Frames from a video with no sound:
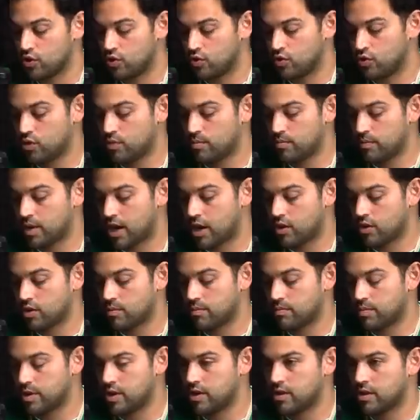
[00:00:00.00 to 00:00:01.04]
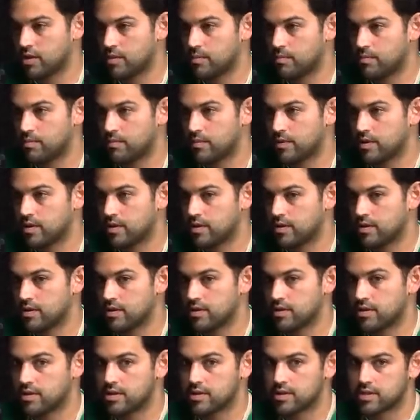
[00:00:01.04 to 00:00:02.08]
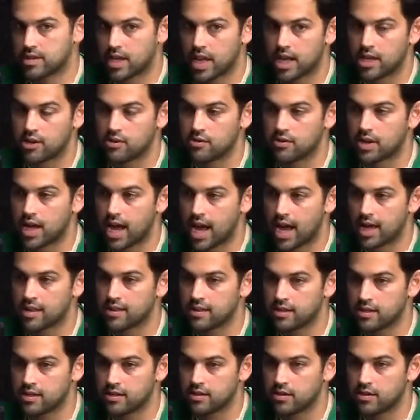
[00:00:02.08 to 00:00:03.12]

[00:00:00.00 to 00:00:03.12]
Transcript: you to not only be the the, the, skater, the athlete,